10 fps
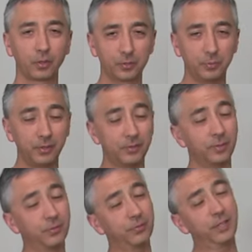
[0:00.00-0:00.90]

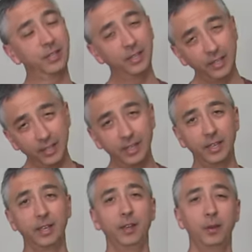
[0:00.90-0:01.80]
expensive,
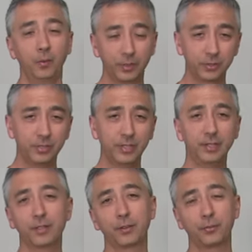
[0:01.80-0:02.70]
when you're
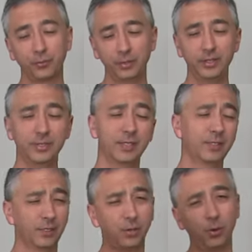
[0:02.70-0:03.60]
sitting there freezing in
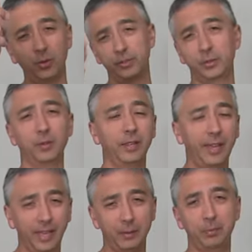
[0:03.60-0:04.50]
the cold, you will
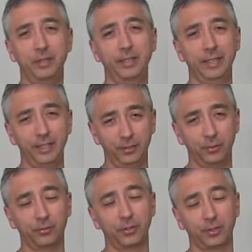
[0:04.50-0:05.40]
happily hand
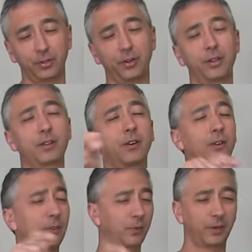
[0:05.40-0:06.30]
over your credit
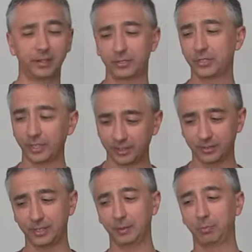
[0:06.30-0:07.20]
card or write a check and
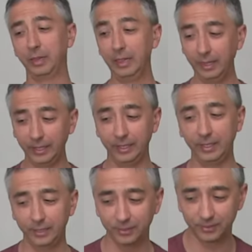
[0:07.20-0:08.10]
say,
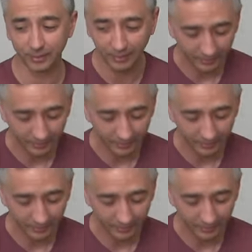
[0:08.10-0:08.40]
please